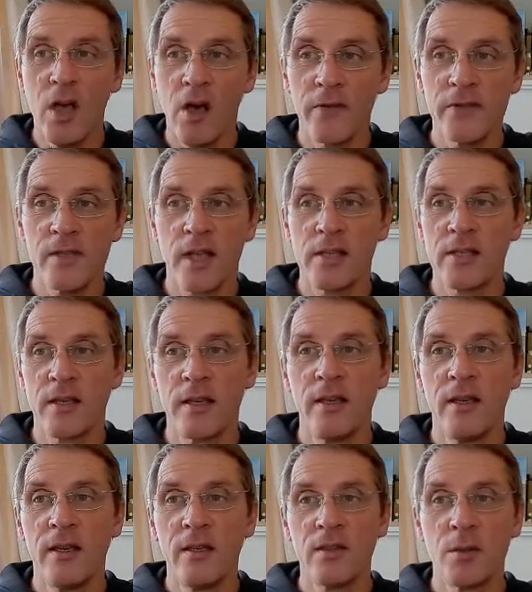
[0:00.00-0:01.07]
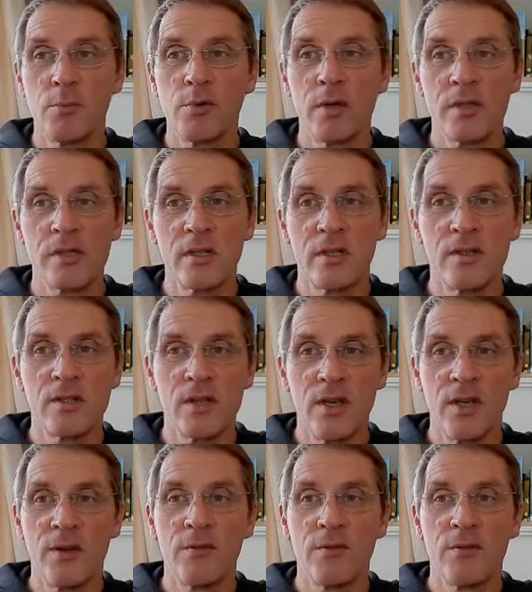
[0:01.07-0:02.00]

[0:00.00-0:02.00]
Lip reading: of setting the prisoners